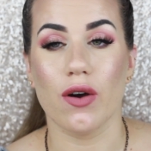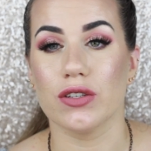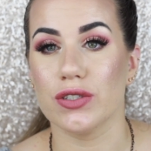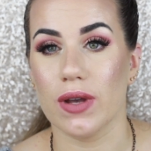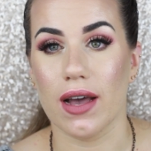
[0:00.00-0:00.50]

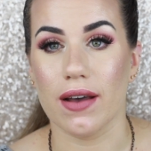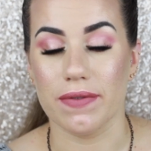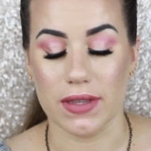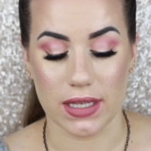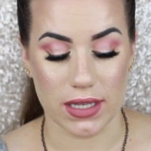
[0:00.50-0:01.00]
also
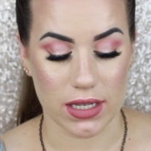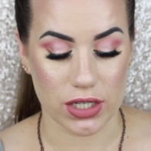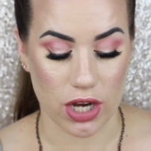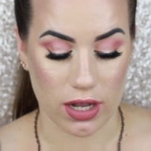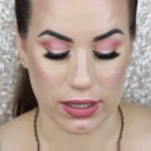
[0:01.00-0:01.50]
have the
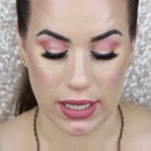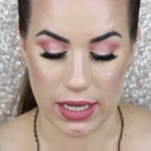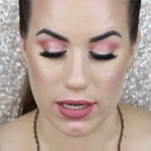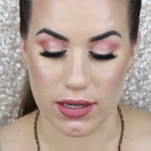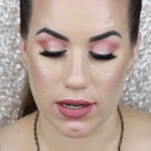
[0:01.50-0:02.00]

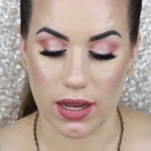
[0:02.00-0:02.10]
chocolate